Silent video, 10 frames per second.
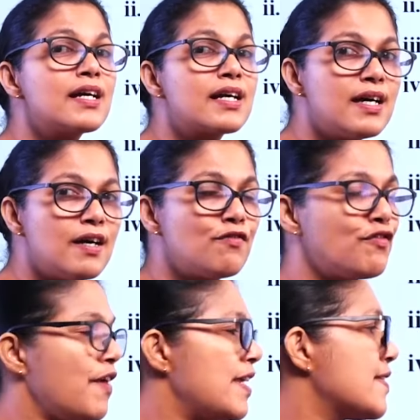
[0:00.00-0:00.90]
curved
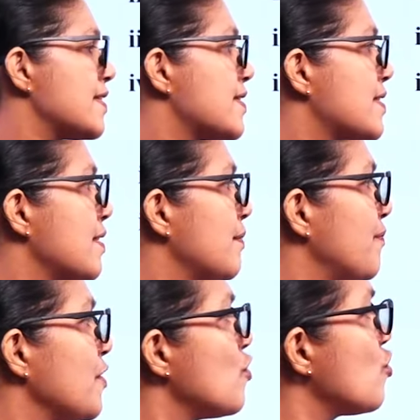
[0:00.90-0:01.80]
faces.
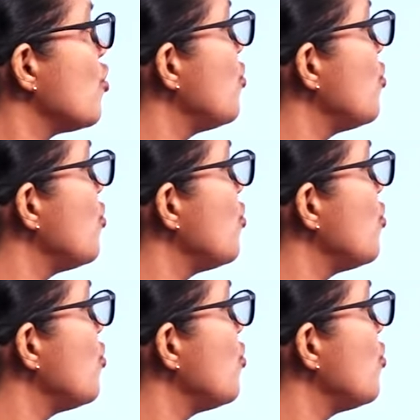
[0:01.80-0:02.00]
So